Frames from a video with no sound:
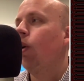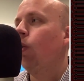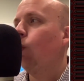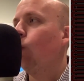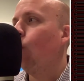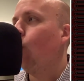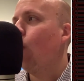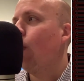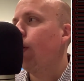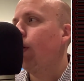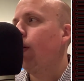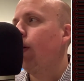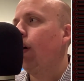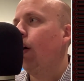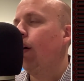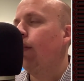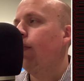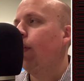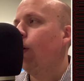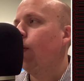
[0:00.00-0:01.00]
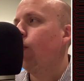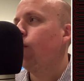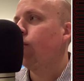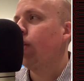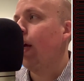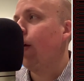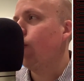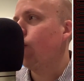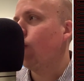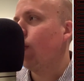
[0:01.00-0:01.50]
One of those
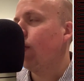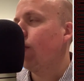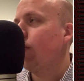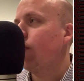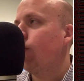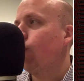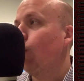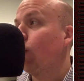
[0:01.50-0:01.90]
entrants,